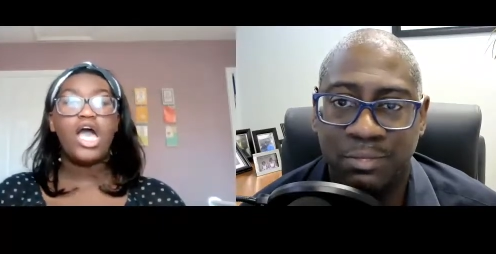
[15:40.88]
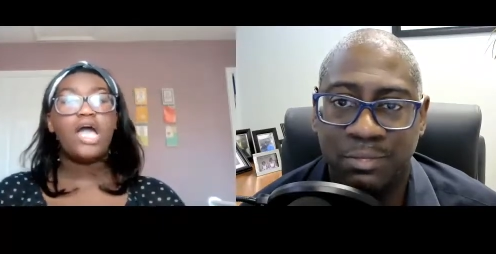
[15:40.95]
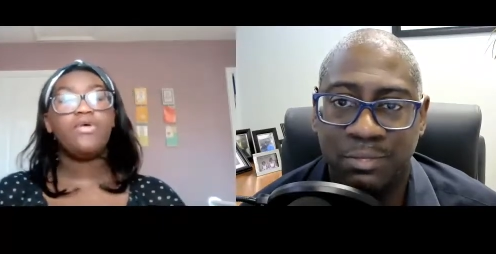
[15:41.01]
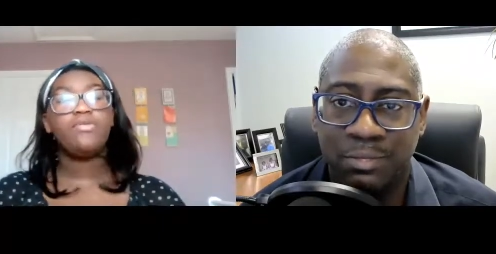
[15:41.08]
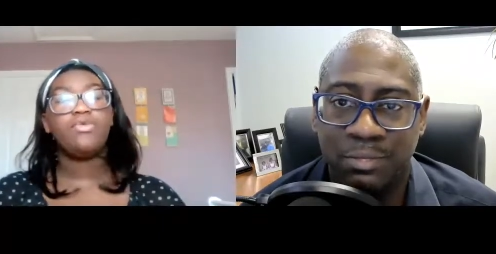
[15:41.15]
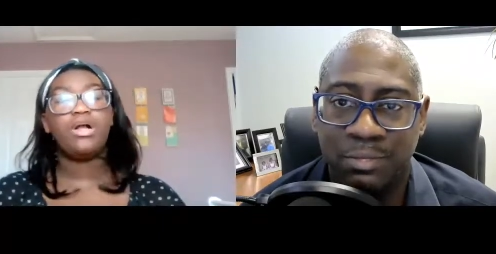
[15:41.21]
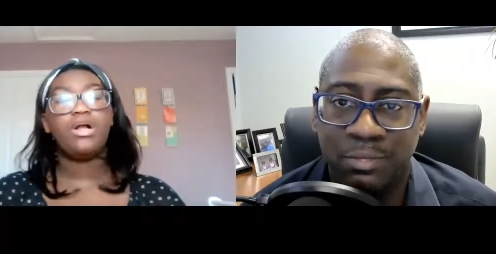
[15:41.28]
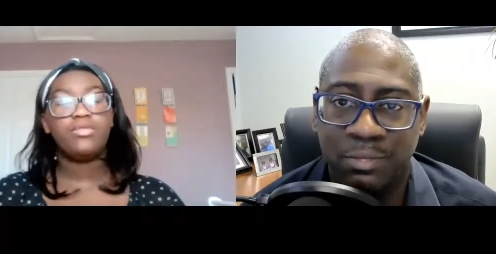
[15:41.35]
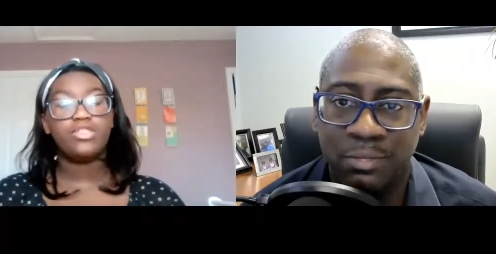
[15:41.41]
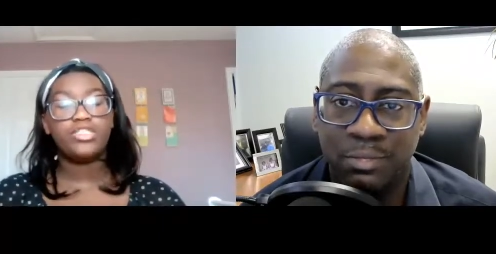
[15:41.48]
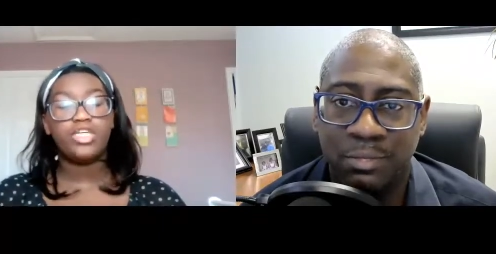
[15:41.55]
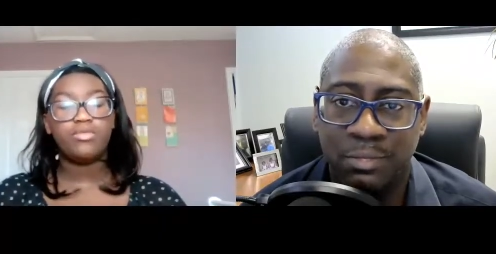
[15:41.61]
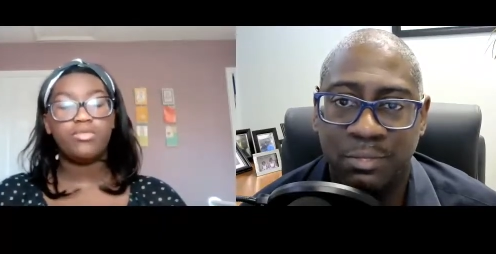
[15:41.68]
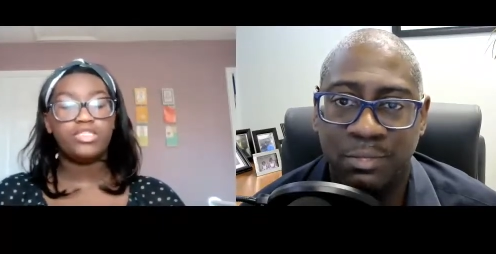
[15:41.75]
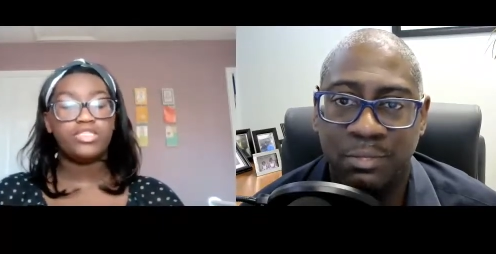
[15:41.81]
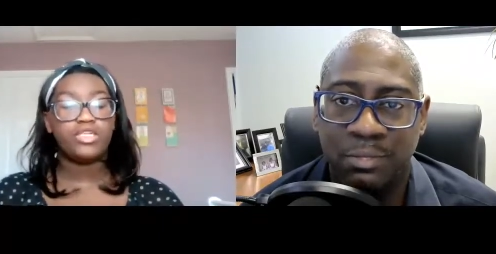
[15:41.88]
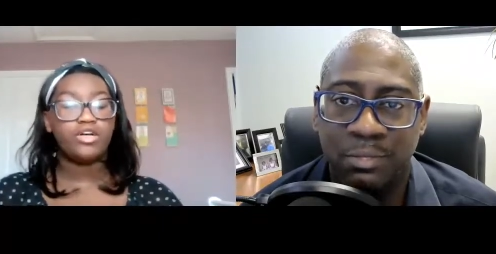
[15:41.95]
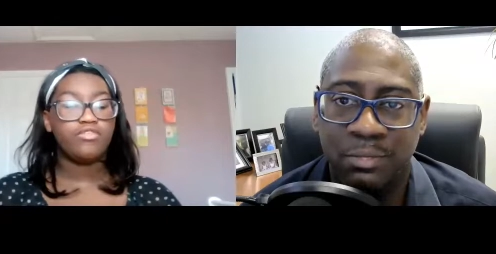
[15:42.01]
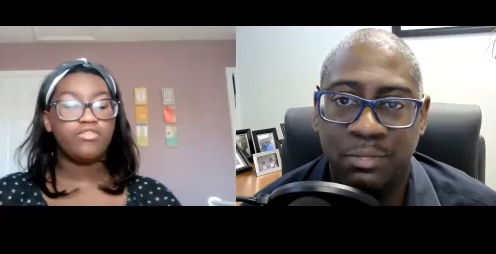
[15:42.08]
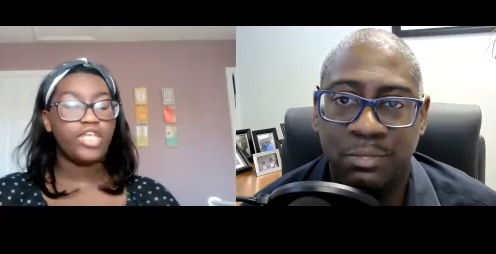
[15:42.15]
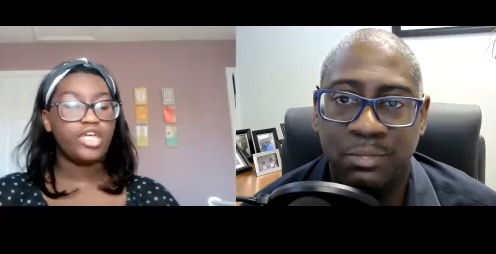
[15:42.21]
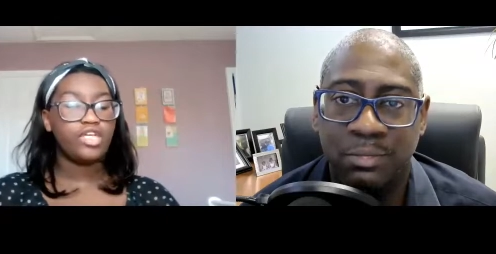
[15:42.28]
Speaker 1: I would probably tell
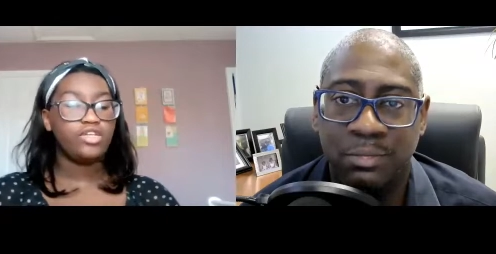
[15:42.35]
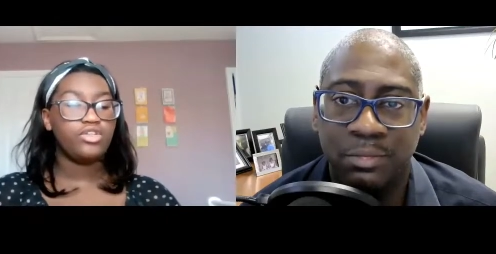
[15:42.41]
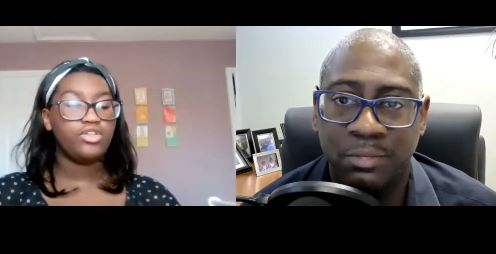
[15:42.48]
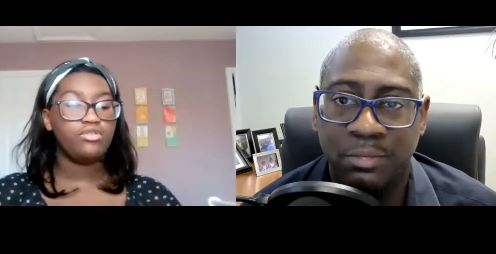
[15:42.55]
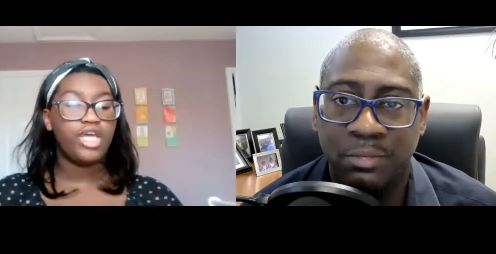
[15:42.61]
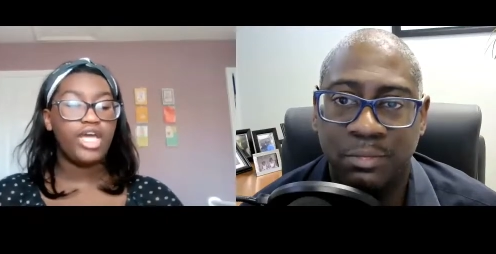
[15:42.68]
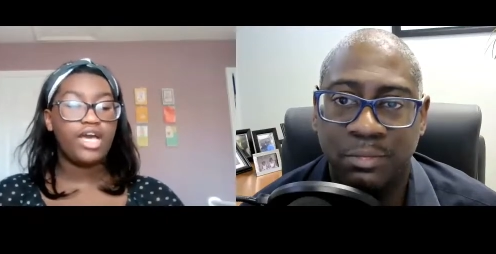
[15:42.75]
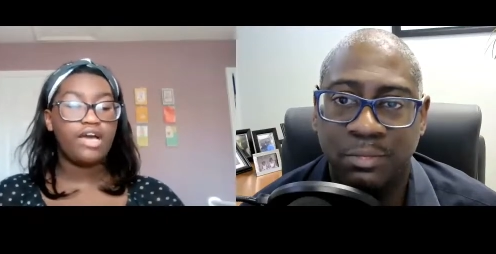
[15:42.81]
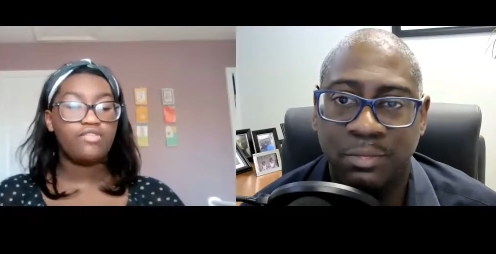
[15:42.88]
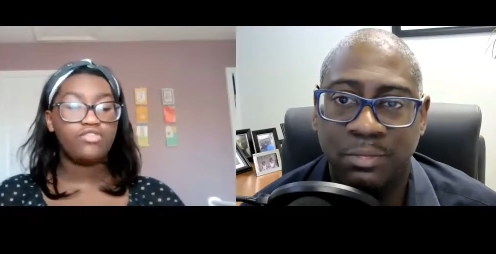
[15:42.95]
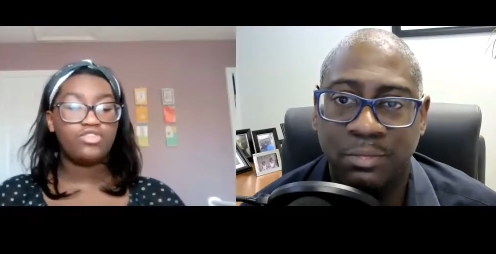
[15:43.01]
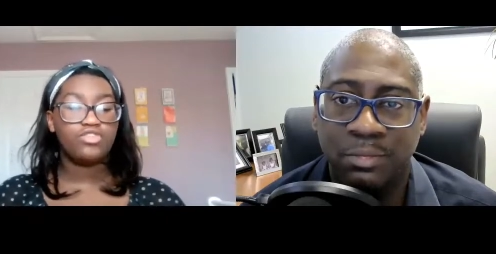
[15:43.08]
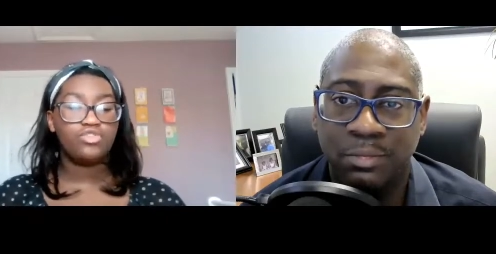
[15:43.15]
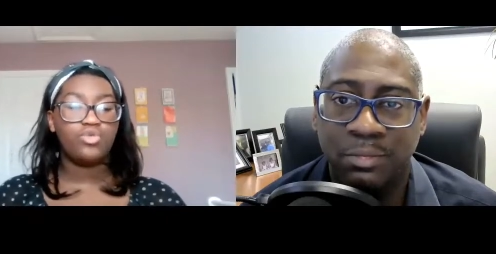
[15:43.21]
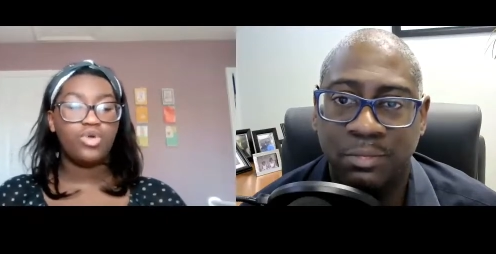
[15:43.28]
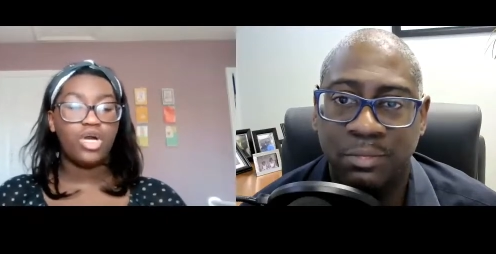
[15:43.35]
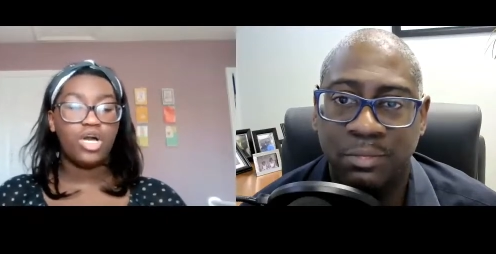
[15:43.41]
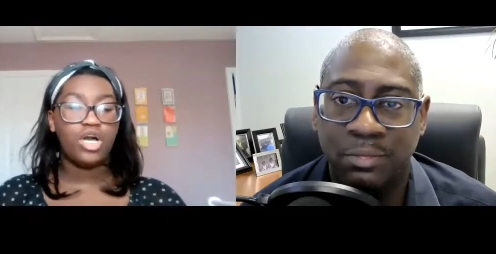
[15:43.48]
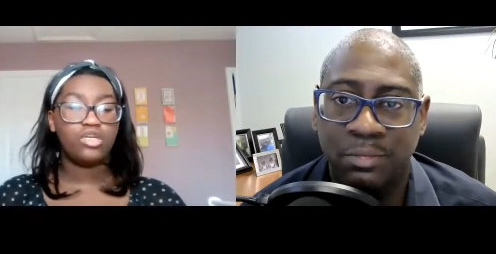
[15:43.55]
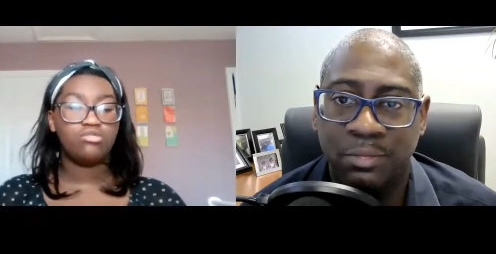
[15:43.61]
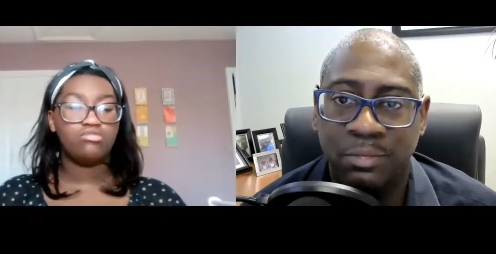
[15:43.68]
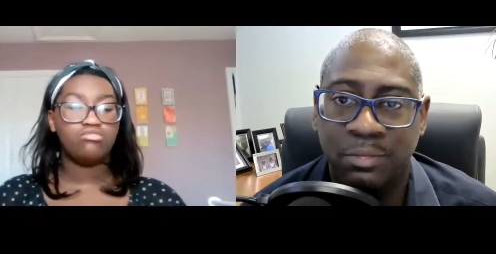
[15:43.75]
myself that you don't have to.
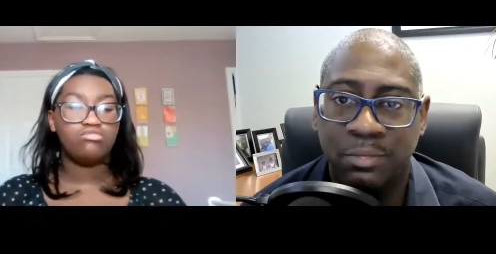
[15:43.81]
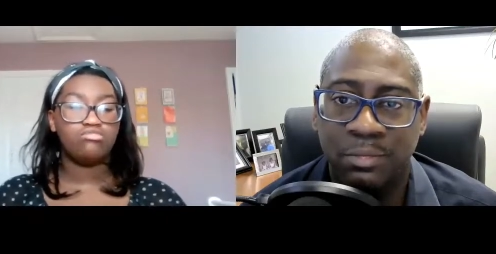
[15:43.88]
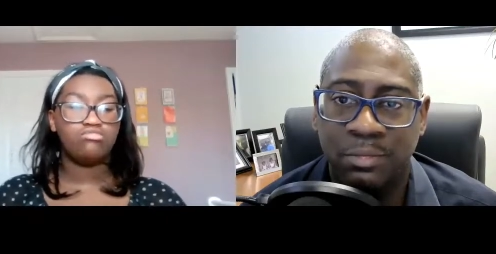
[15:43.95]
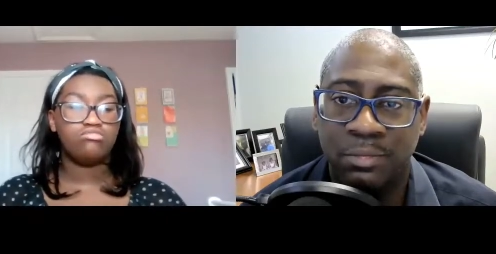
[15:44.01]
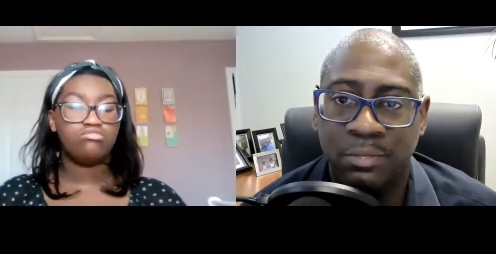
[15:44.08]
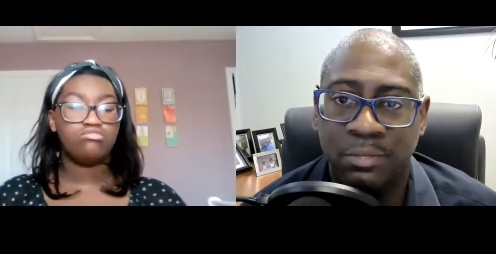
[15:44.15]
Um,